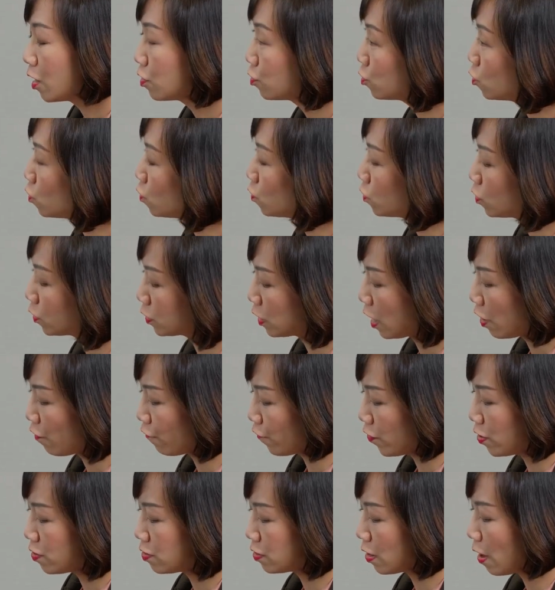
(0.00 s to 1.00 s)
So Dr.
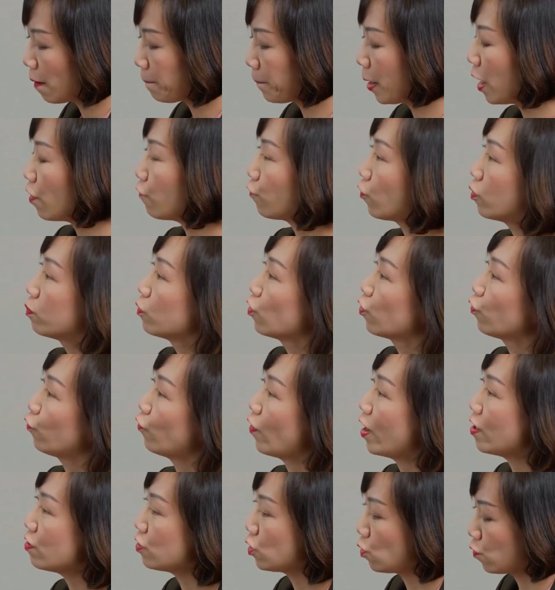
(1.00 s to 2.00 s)
Hafiz, apart from the
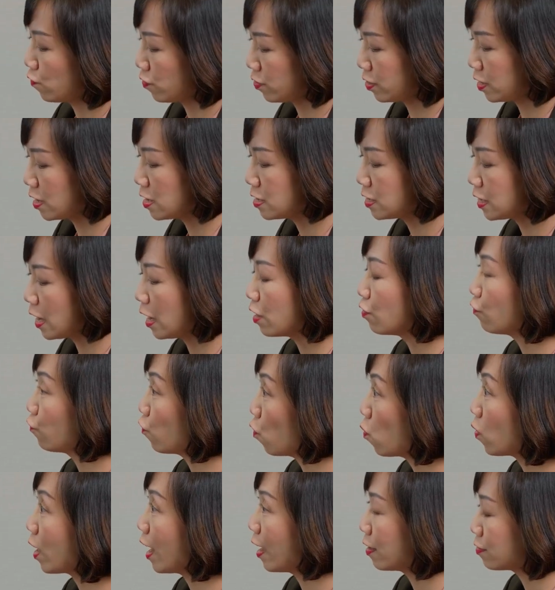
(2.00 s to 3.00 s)
trend you've seen and
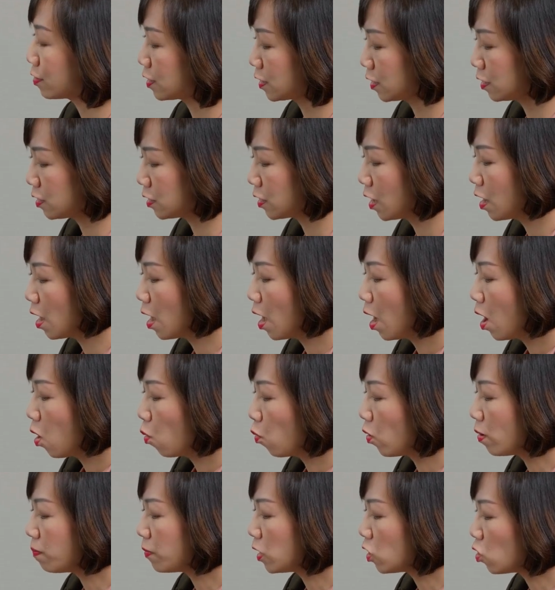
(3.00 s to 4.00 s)
forecasted,
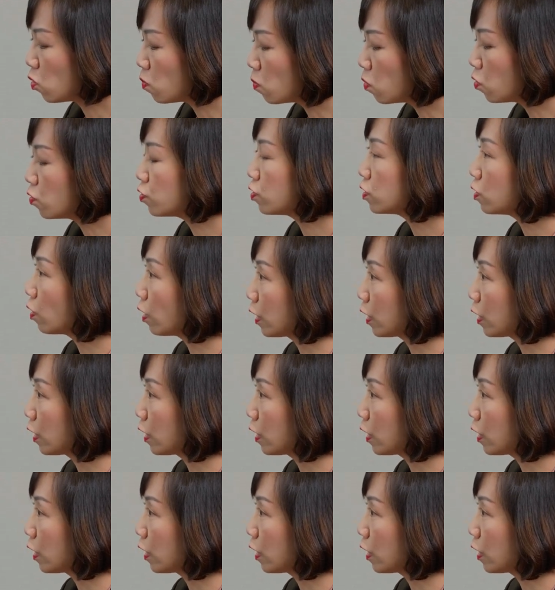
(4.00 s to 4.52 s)
what made you most